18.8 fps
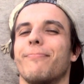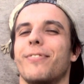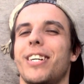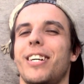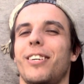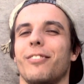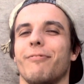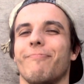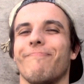
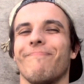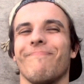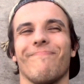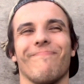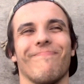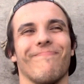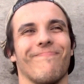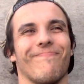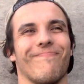well,
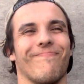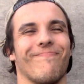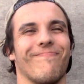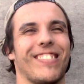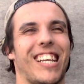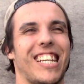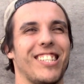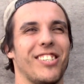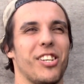I
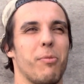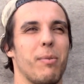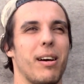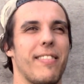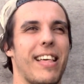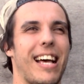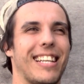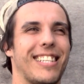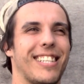don't know
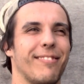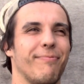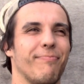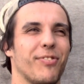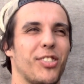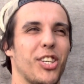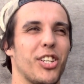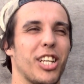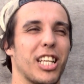about that.
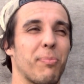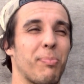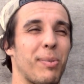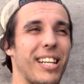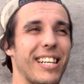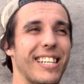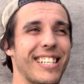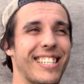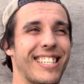13th
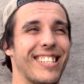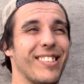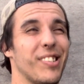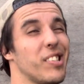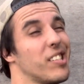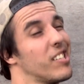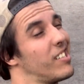place?